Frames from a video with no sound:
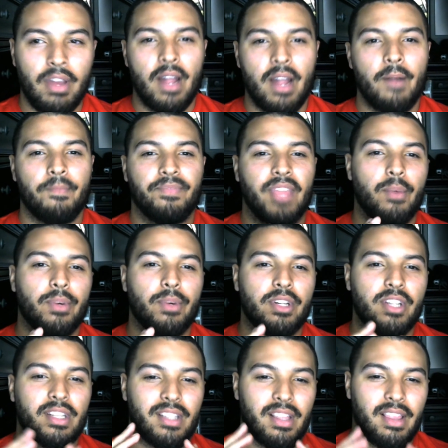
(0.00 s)
They were
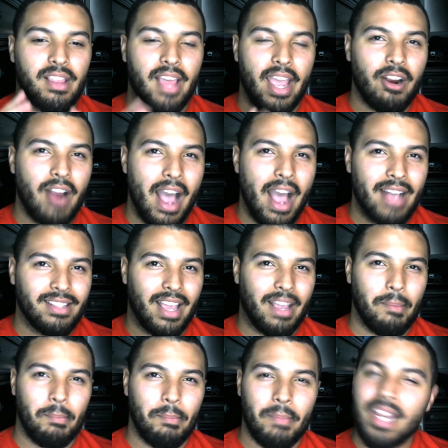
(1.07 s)
just there as like
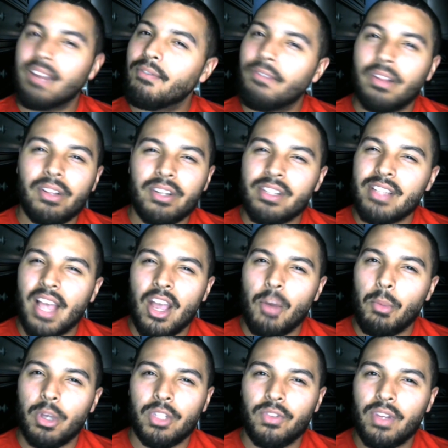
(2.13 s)
minute fillers. I
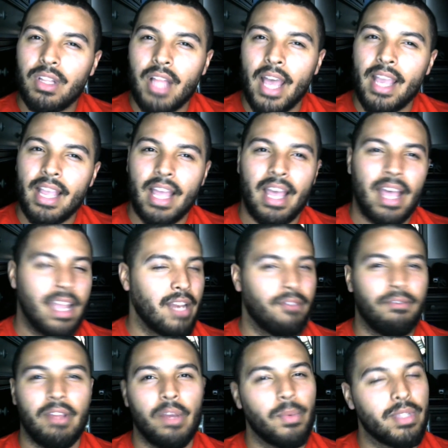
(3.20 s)
almost feel like
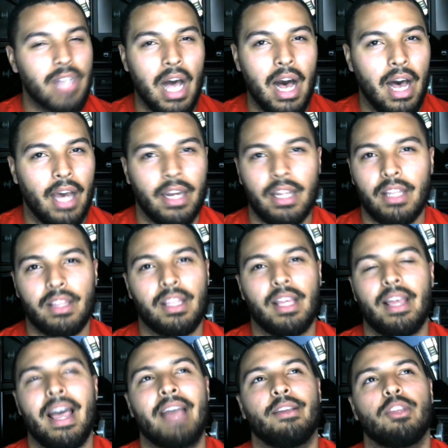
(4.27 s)
it was odd.
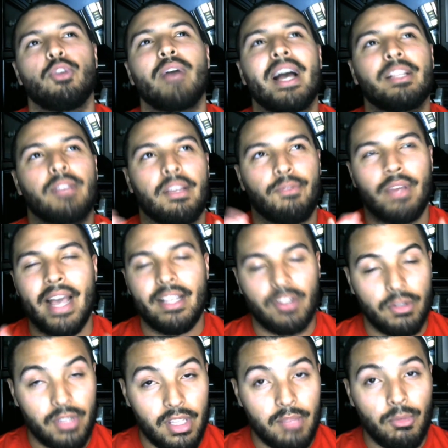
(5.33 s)
If you guys go see
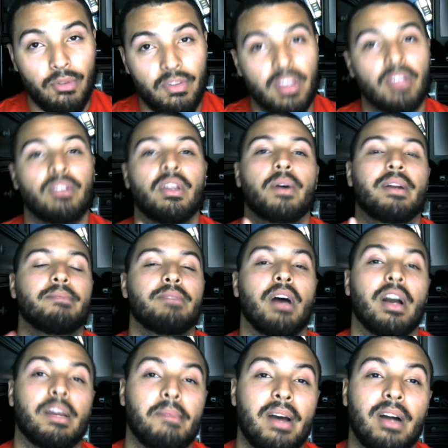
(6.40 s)
the movie, you'll know what I'm talking
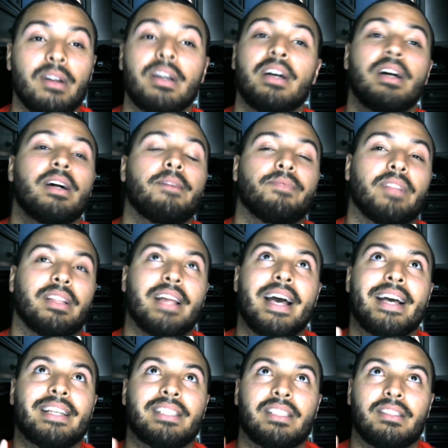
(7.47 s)
about. The
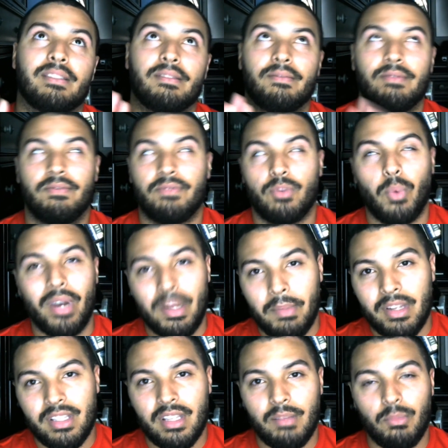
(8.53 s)
last 20 minutes of
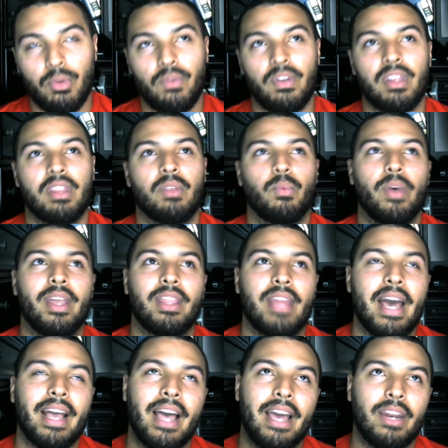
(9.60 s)
the movie, the way that
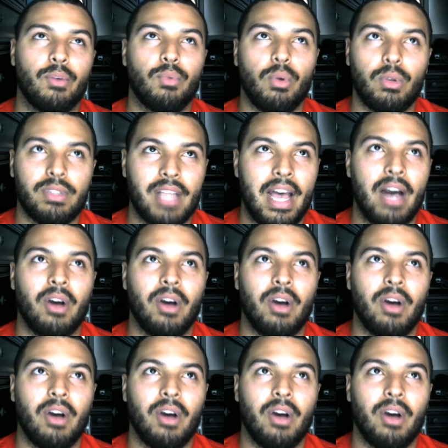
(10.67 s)
kind of rolls out,